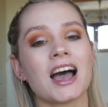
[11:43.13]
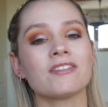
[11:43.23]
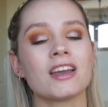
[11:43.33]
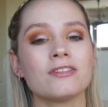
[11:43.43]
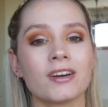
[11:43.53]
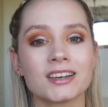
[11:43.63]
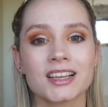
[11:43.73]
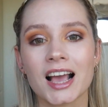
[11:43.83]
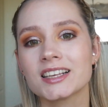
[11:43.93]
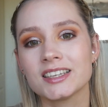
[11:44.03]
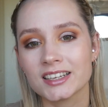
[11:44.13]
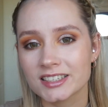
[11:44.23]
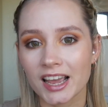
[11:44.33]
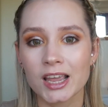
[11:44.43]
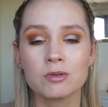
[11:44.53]
Have a fantastic
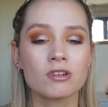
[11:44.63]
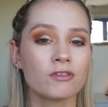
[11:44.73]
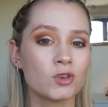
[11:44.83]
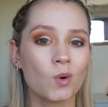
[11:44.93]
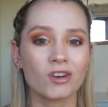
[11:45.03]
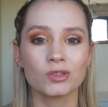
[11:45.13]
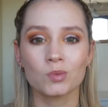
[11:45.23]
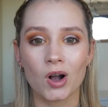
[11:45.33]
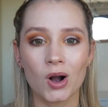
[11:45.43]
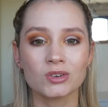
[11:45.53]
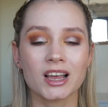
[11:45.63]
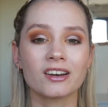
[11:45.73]
day wherever you are in the world.